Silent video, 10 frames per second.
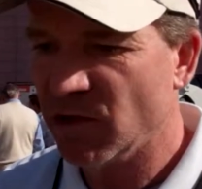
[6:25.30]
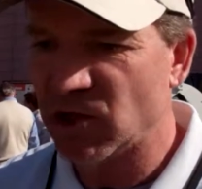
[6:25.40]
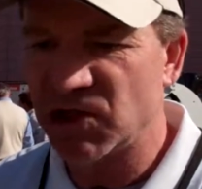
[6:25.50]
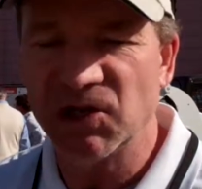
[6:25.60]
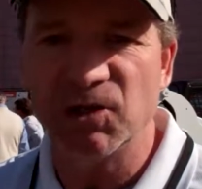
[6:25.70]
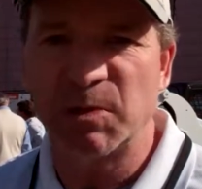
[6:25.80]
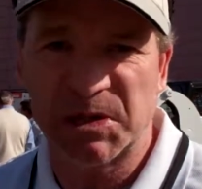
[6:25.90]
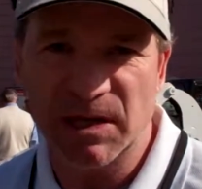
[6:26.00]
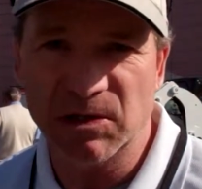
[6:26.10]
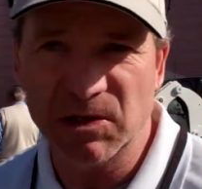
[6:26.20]
The system
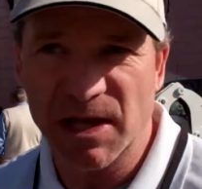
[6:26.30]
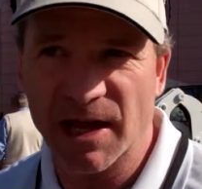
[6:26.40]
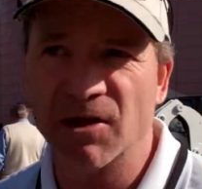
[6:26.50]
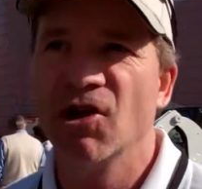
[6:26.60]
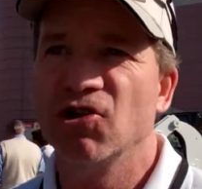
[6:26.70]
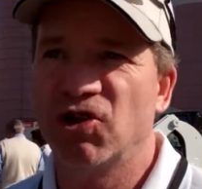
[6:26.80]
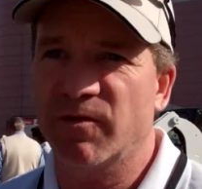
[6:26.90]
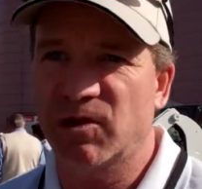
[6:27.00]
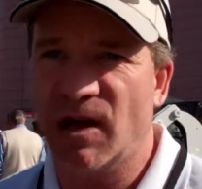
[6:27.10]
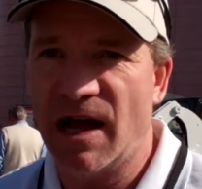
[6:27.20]
senses that,
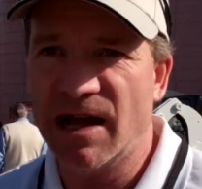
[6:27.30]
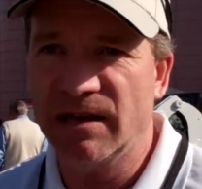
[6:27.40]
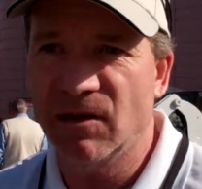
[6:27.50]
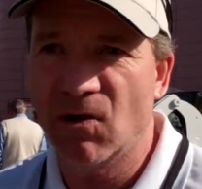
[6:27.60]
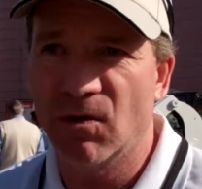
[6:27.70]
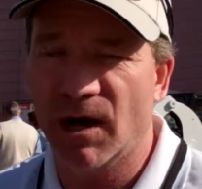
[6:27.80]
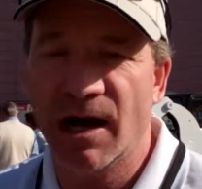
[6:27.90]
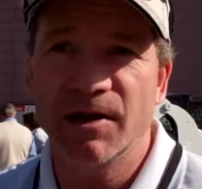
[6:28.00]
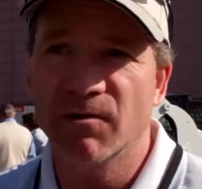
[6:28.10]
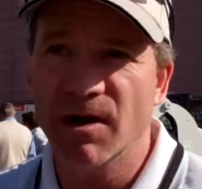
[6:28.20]
shifts to
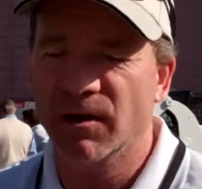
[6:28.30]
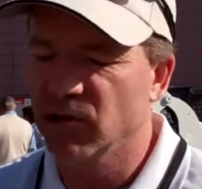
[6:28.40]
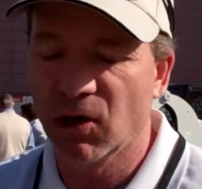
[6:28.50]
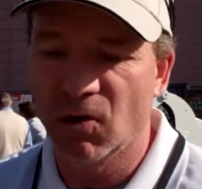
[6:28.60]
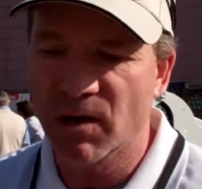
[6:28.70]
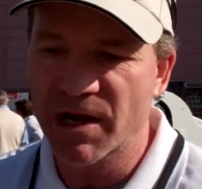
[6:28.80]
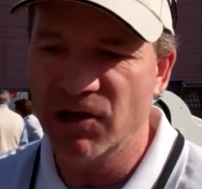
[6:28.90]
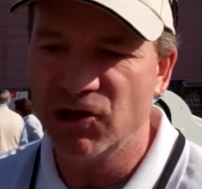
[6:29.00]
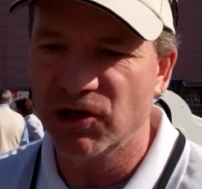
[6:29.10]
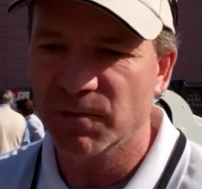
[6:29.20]
low
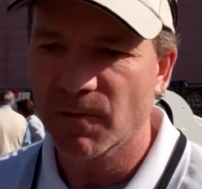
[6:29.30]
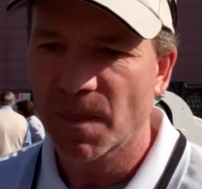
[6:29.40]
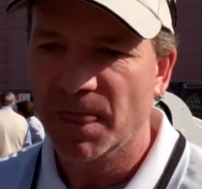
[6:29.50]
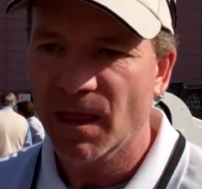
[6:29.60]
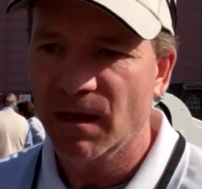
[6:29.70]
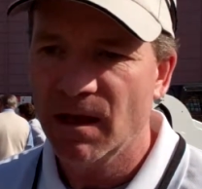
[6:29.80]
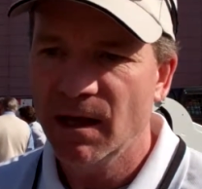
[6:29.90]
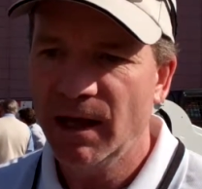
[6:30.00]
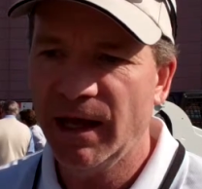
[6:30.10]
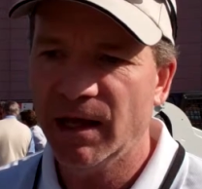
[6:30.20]
range,
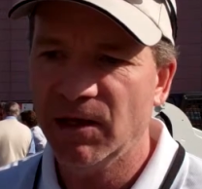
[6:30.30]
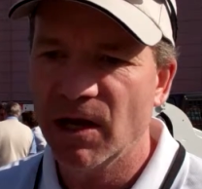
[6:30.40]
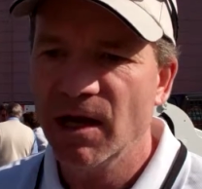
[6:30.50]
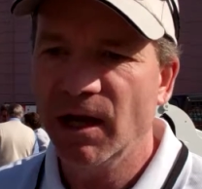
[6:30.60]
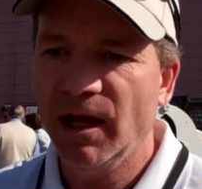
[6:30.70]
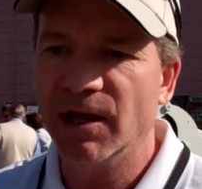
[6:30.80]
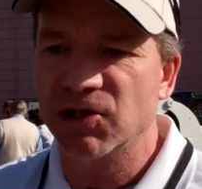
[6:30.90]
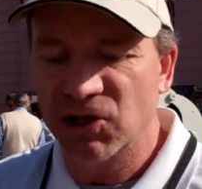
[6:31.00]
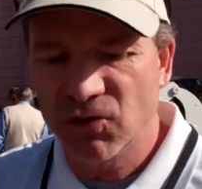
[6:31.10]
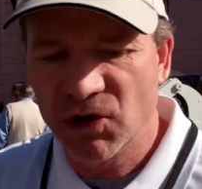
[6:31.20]
and
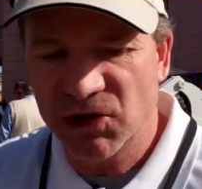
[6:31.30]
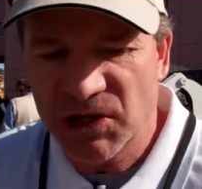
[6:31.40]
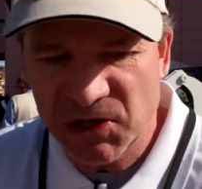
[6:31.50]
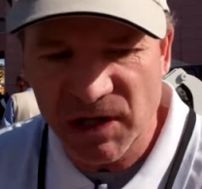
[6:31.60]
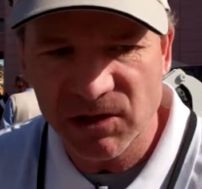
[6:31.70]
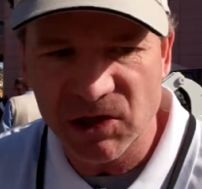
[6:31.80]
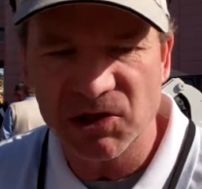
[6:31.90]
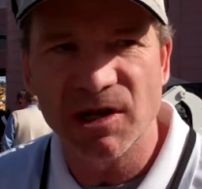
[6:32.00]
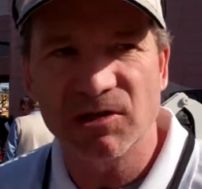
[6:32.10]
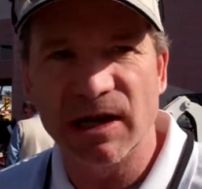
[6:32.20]
as soon as it
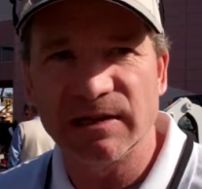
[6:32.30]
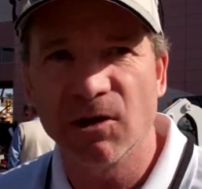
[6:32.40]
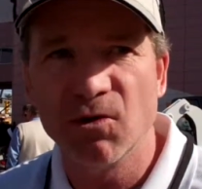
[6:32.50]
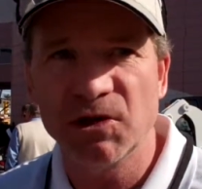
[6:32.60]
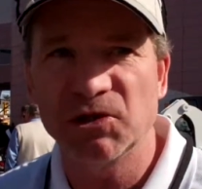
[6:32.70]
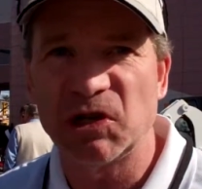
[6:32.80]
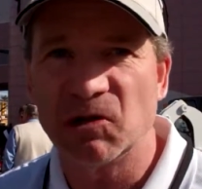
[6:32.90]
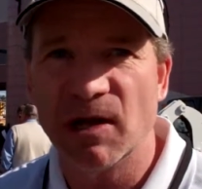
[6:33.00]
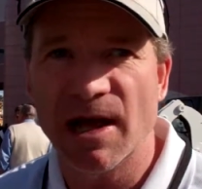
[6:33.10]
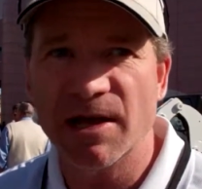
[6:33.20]
senses that that load is
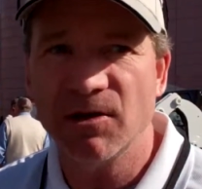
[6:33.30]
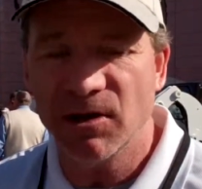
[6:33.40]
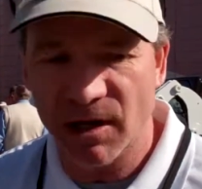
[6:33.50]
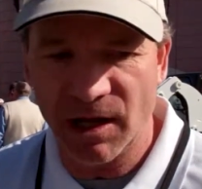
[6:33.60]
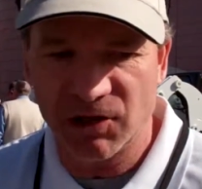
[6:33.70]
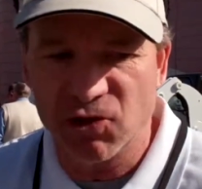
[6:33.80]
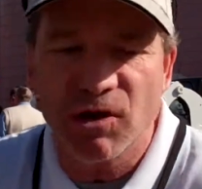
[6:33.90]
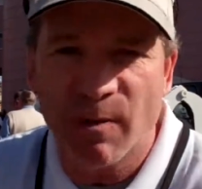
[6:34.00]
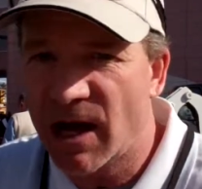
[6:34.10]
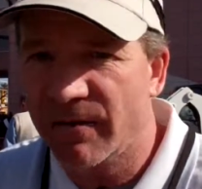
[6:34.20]
declined, as you
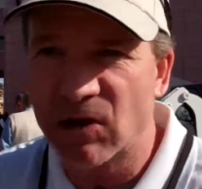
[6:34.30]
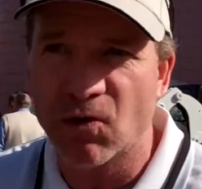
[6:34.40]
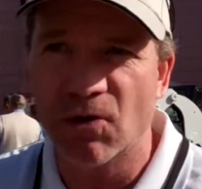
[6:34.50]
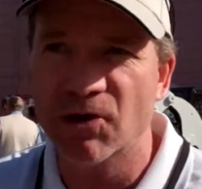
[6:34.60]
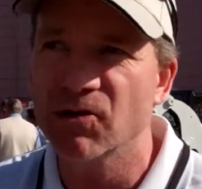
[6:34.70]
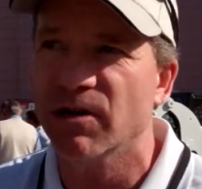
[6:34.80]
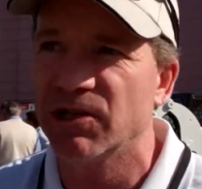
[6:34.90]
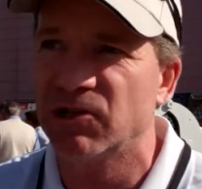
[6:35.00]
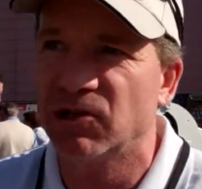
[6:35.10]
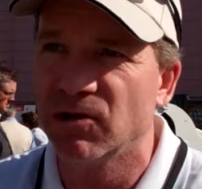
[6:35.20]
come out of a corner or
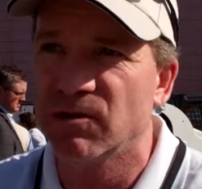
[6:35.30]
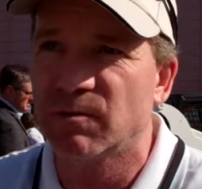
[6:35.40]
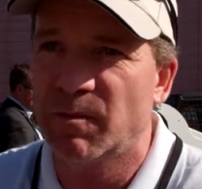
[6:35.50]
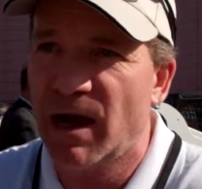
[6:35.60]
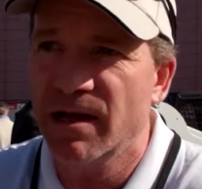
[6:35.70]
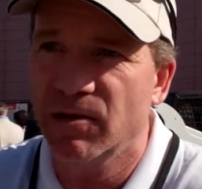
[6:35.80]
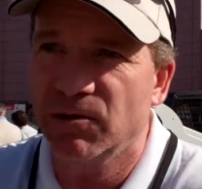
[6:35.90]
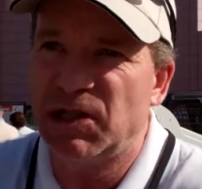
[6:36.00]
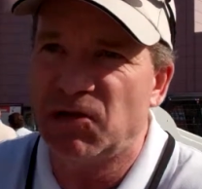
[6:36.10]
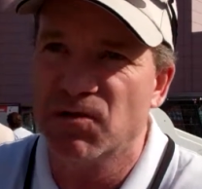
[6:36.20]
as the dirt
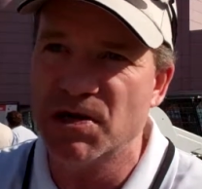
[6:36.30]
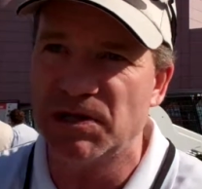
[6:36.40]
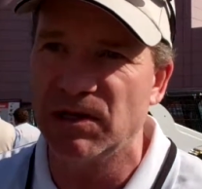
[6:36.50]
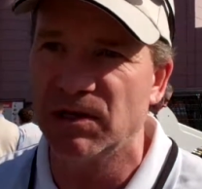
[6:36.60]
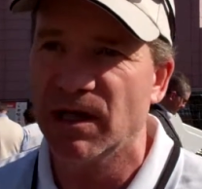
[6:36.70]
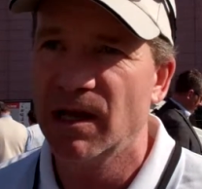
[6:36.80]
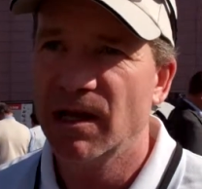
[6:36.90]
pile decreases,